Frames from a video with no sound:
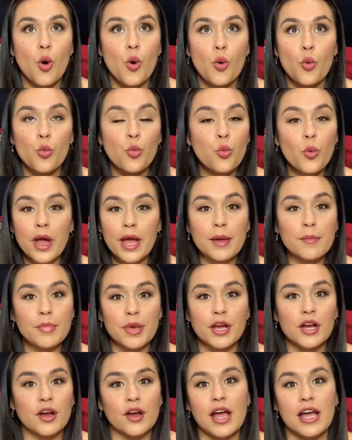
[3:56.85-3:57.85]
way
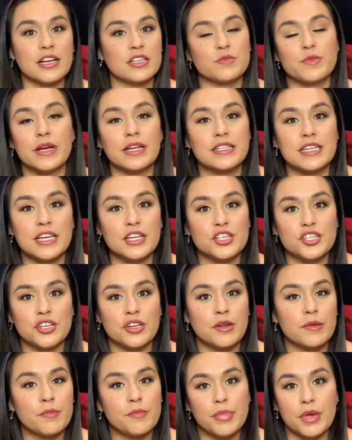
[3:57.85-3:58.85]
bigger
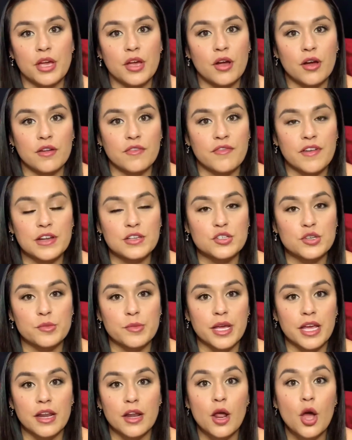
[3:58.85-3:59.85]
expectation being on
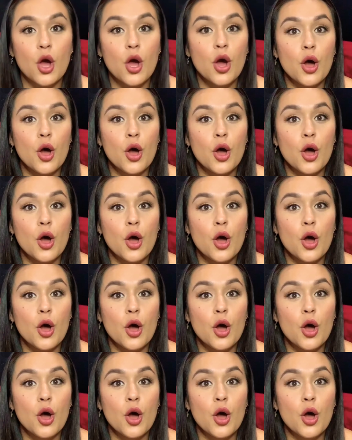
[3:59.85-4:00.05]
Phentermine.